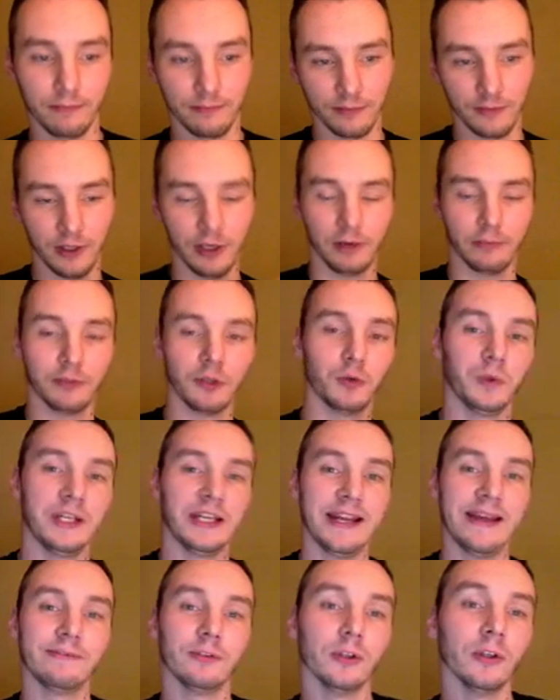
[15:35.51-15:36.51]
you know, between
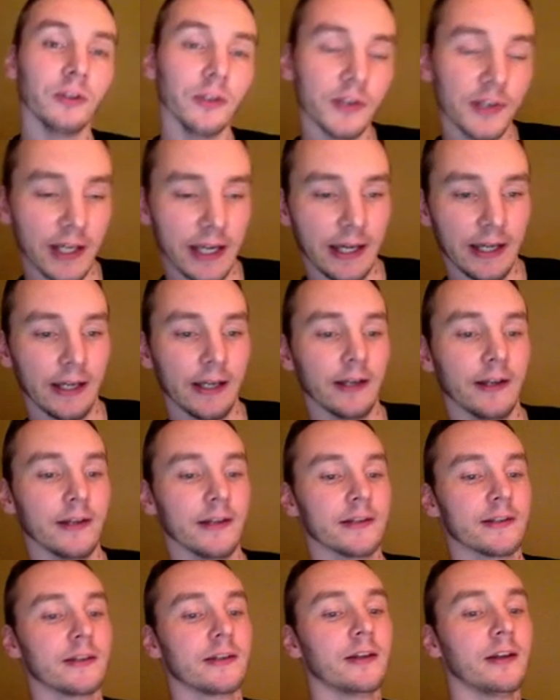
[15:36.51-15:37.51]
levels
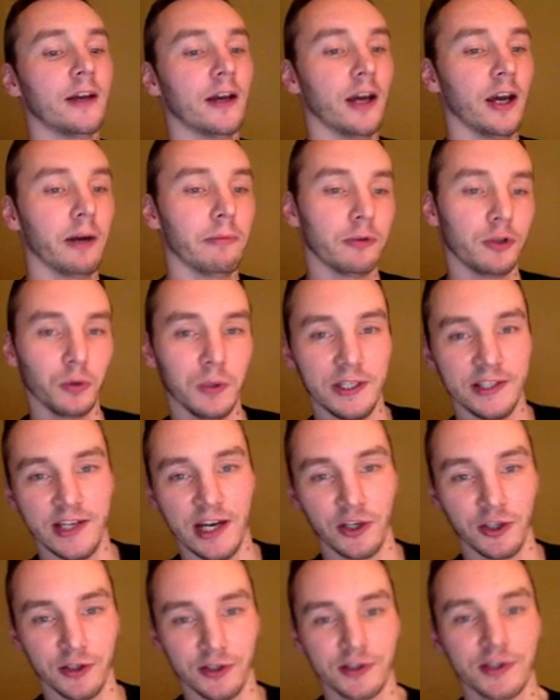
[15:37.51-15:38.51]
and uh, between
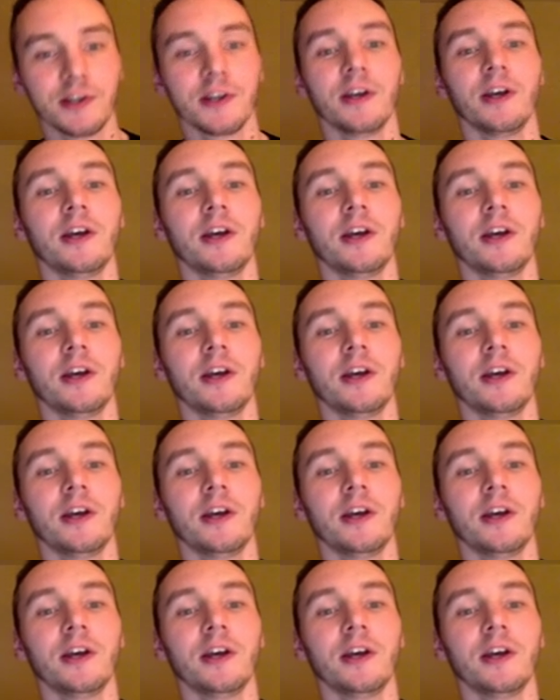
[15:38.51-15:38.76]
sessions.